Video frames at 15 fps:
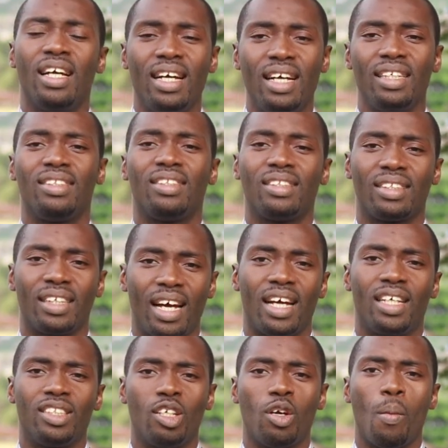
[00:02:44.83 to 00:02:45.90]
it
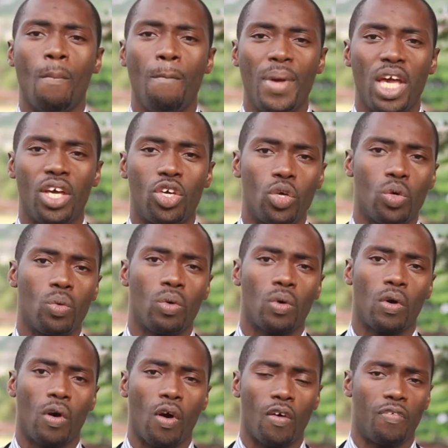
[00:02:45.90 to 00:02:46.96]
can make you
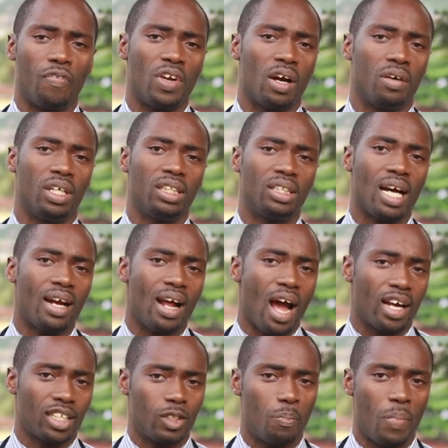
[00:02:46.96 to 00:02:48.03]
cough. Now, in that
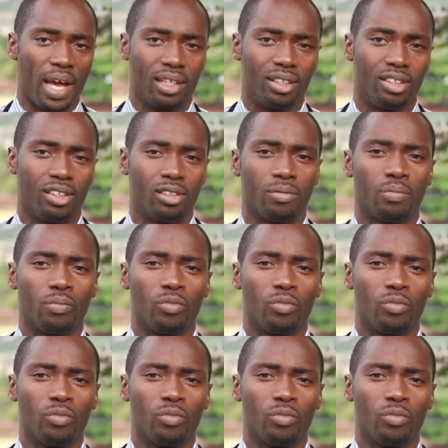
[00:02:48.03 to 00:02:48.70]
aspect,